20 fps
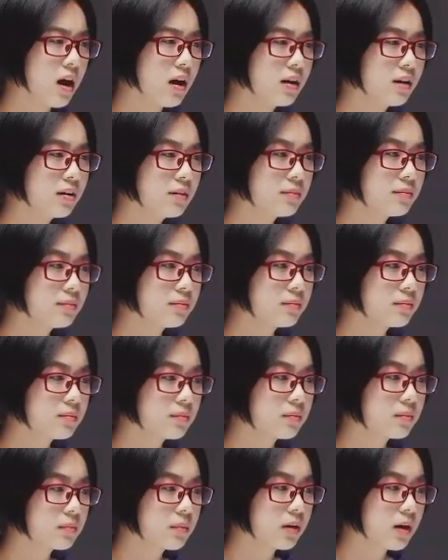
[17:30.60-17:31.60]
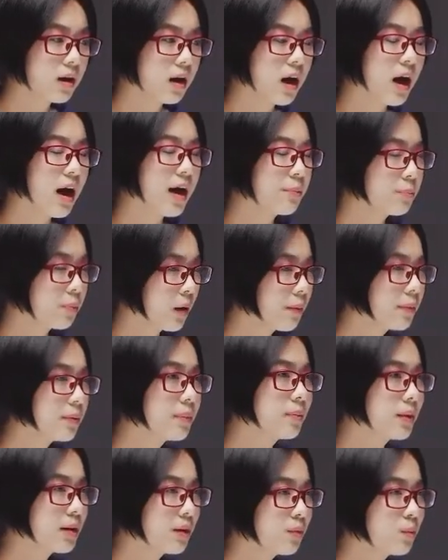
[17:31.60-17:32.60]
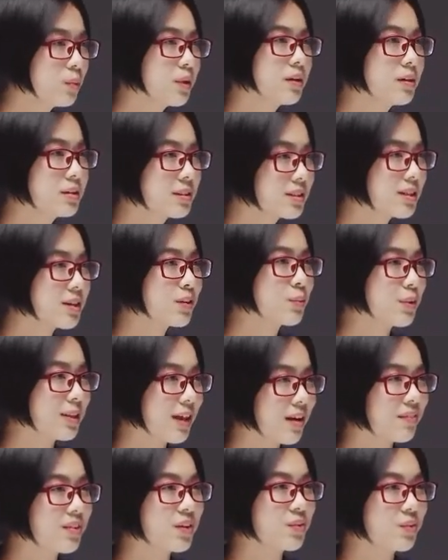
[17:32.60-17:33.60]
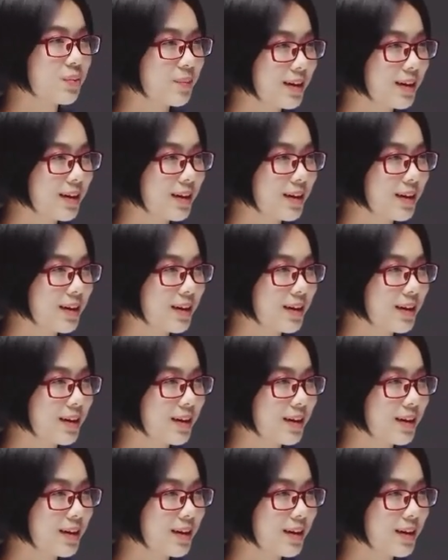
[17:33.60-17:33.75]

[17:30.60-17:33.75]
I probably will stick with having